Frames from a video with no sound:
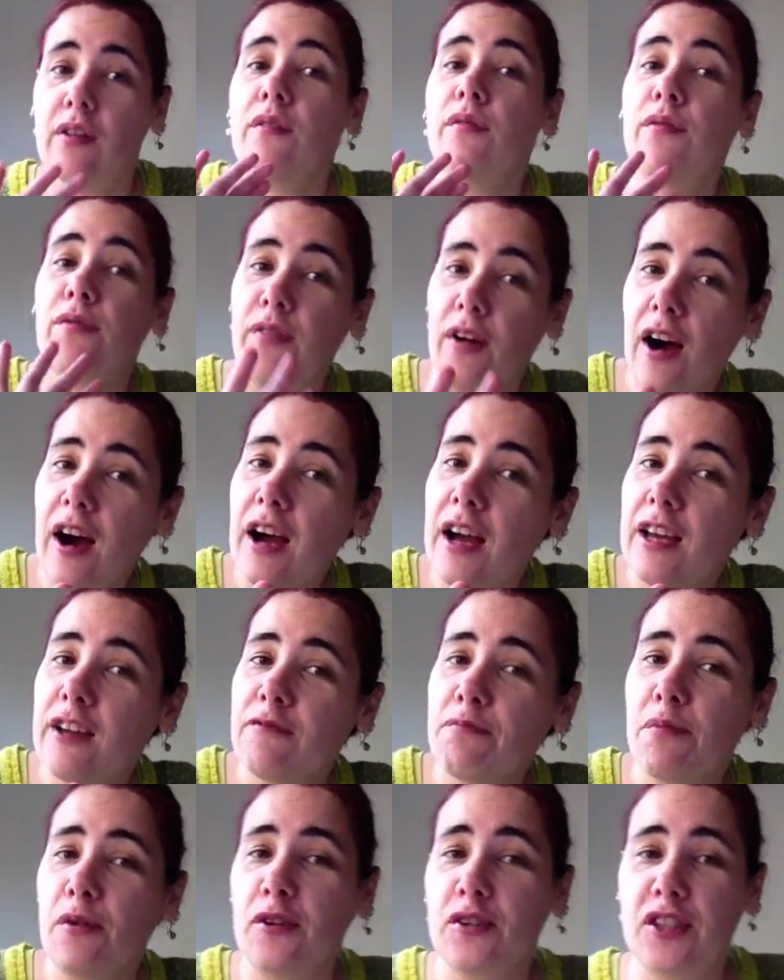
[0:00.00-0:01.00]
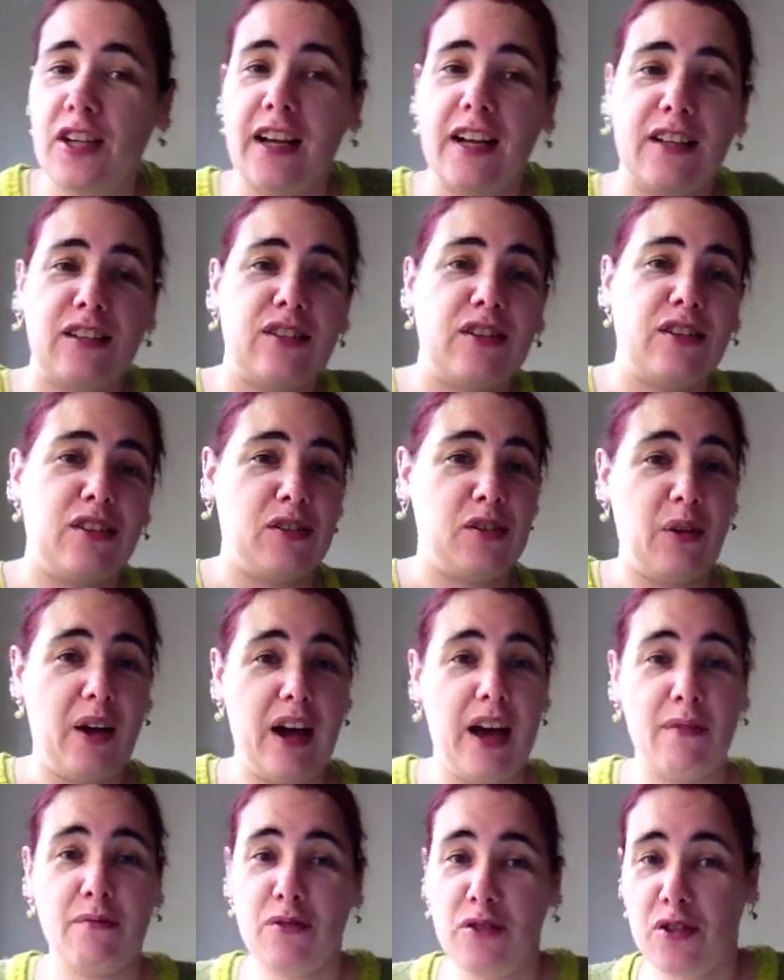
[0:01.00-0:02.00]
5 projects because I
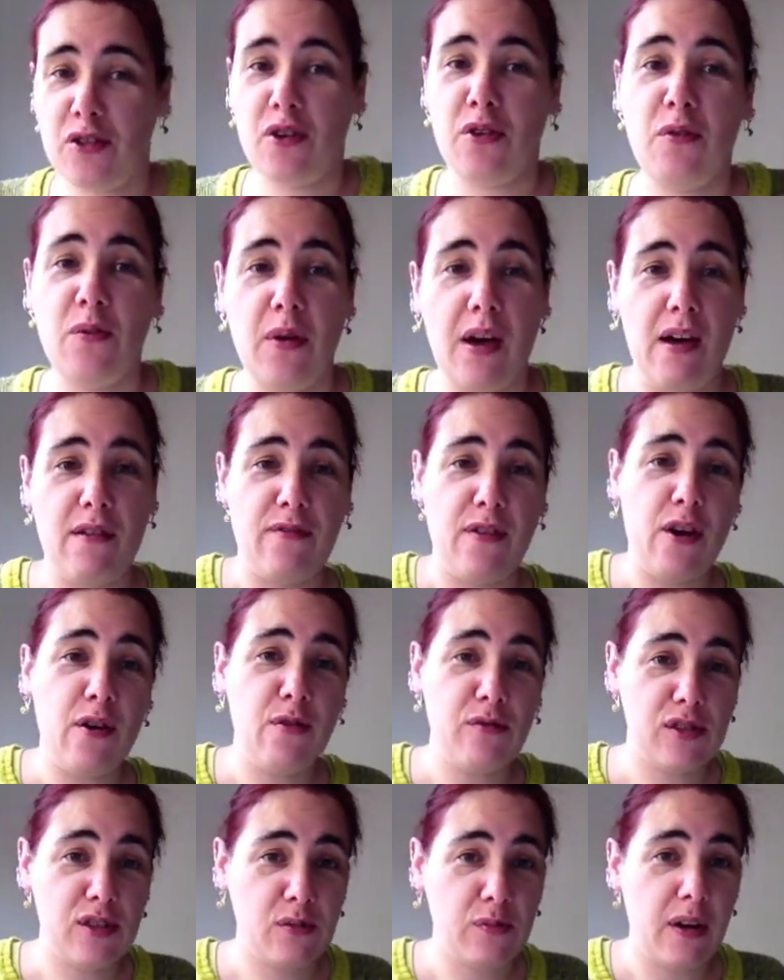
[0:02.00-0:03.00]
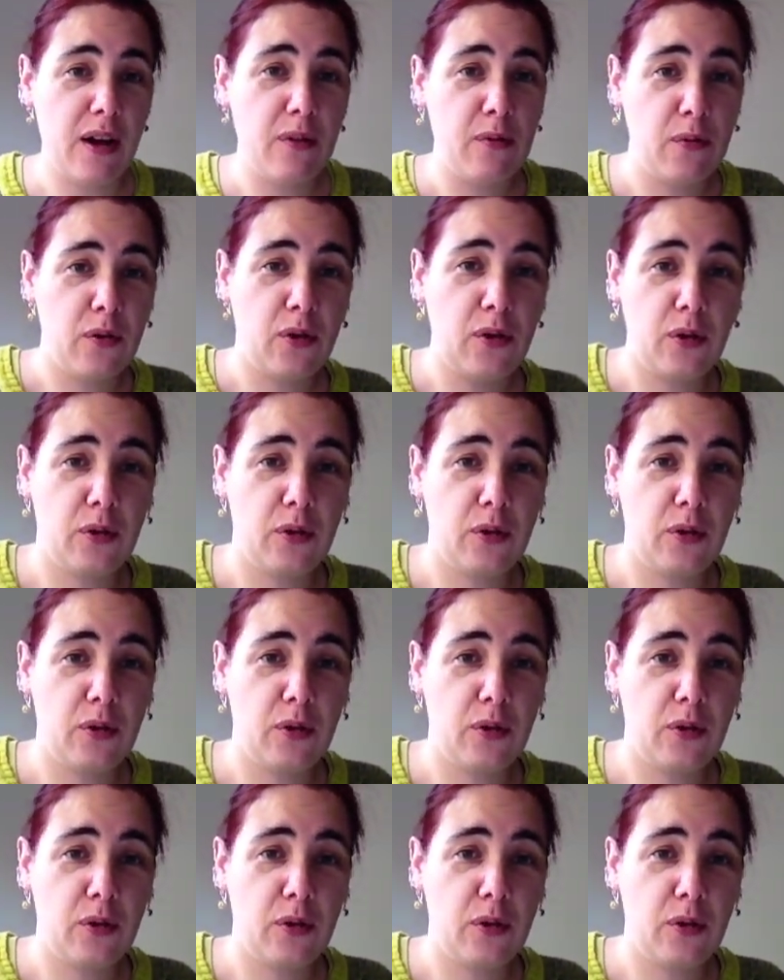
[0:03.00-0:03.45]
have 2 FOs as well.